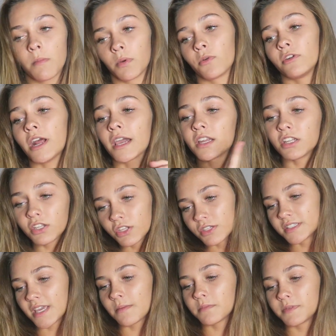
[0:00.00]
but we're not gonna do
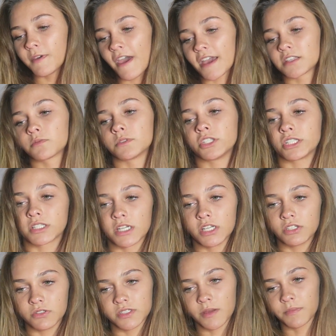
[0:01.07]
the same text, we're just gonna
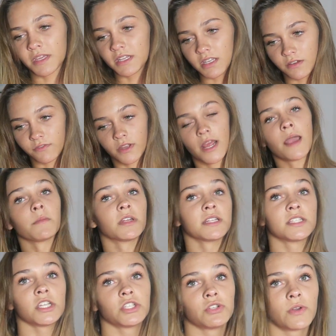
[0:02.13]
do something different. I'm gonna
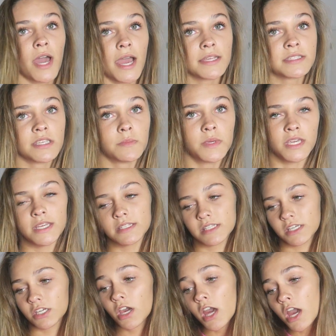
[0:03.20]
teach you guys some
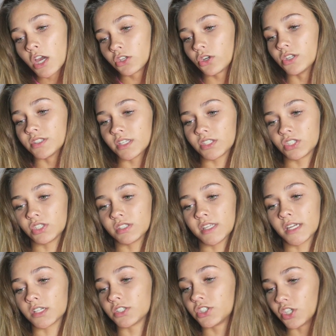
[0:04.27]
easy transitions
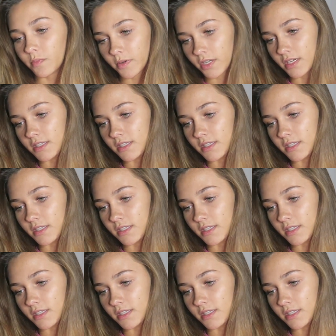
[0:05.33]
that are super